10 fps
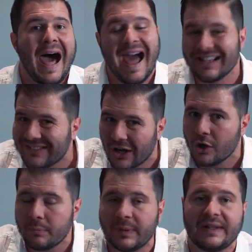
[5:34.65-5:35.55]
I
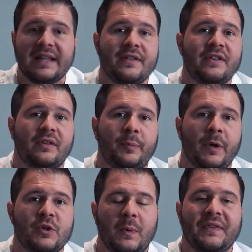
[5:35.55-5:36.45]
don't believe in this
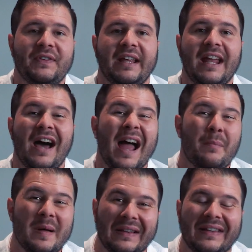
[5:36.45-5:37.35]
approach. Once again, I
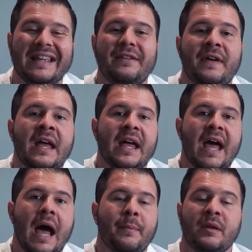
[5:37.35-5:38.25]
believe
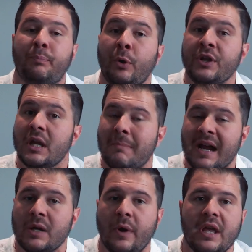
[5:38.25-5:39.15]
um, in putting your
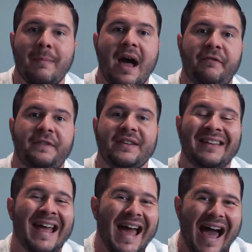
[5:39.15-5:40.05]
money where your mouth
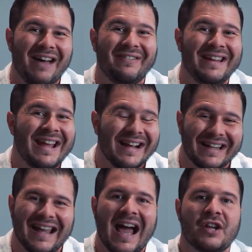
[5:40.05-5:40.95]
is, having
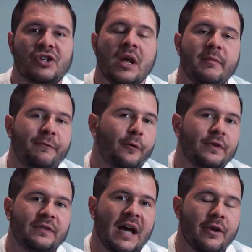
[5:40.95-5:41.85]
cash before
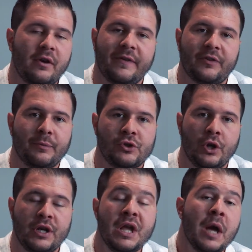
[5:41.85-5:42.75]
you start your investment
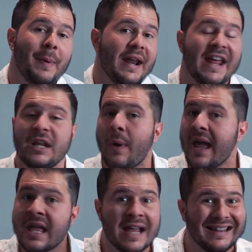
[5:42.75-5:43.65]
journey. But
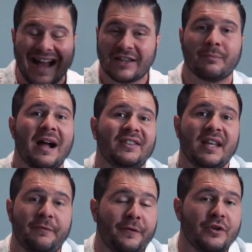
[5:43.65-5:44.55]
anyway, that's my
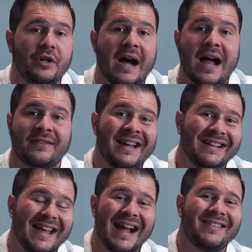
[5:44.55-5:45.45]
tip for you guys.
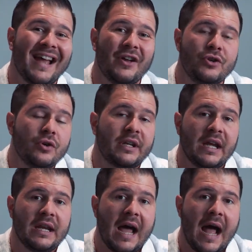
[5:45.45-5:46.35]
That's how you
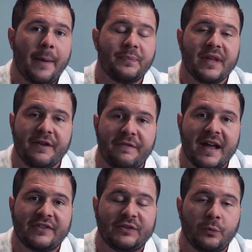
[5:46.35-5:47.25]
can um,
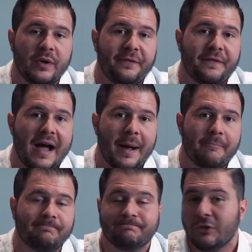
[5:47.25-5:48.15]
invest with
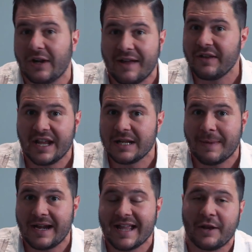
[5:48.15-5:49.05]
um, not having any
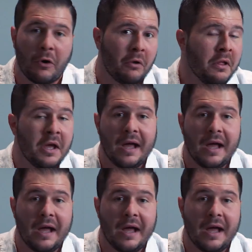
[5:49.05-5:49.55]
money at all.